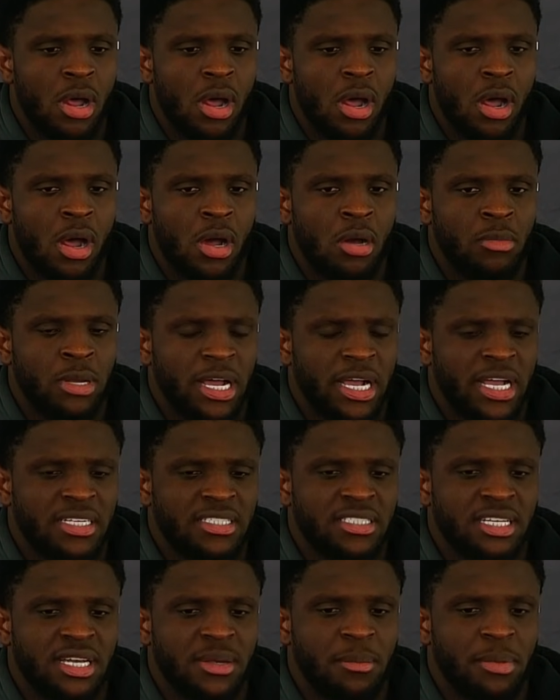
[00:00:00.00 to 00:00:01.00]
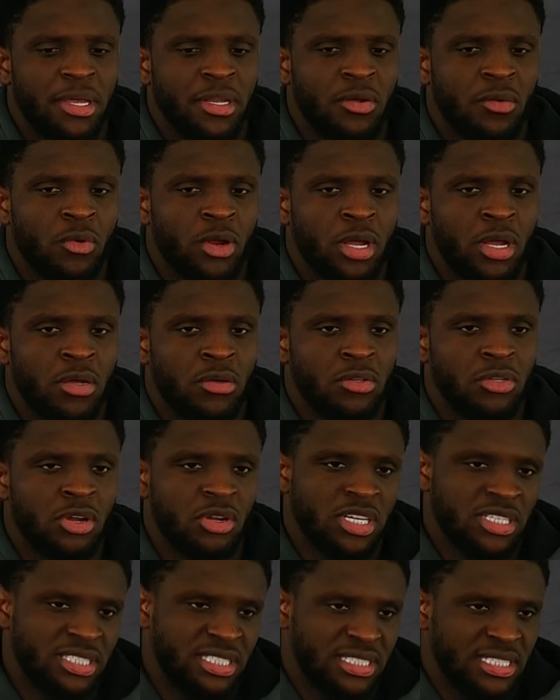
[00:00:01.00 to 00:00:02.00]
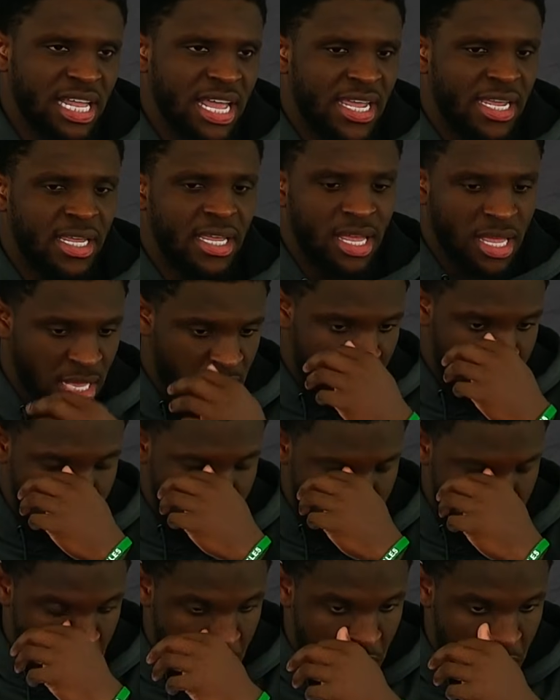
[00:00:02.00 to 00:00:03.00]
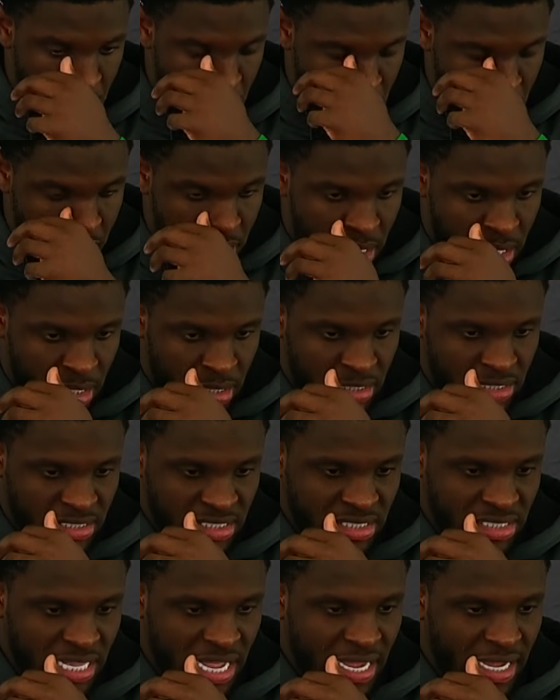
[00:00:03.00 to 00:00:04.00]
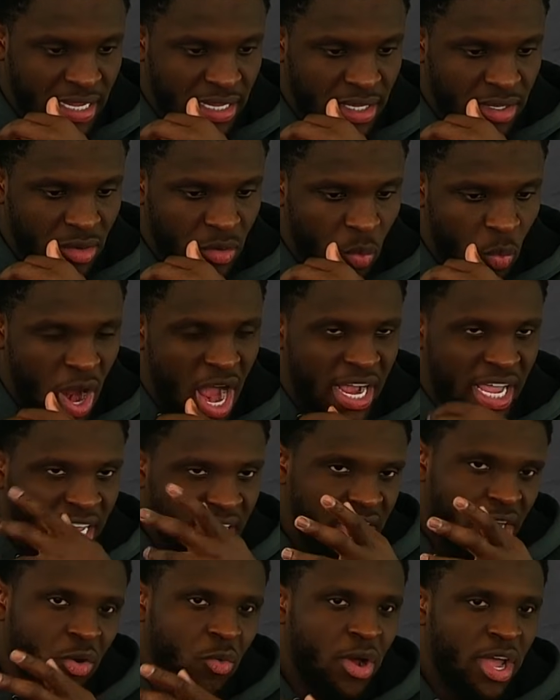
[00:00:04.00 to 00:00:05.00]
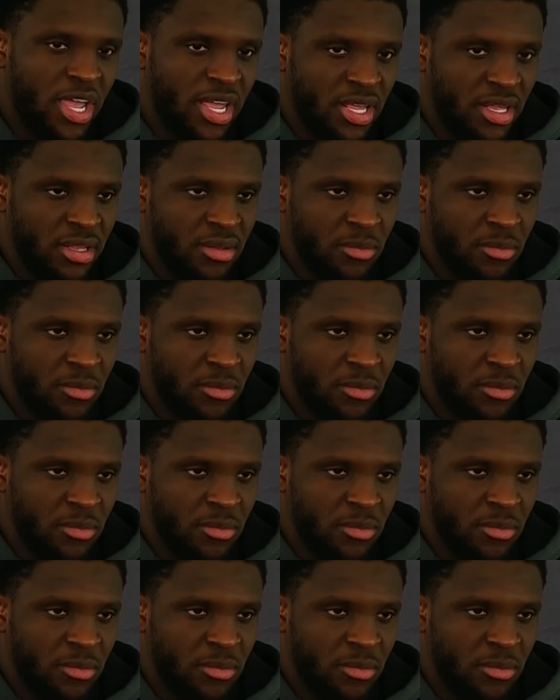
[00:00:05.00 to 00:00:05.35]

Like I said, being around, you know, this is like where I can get away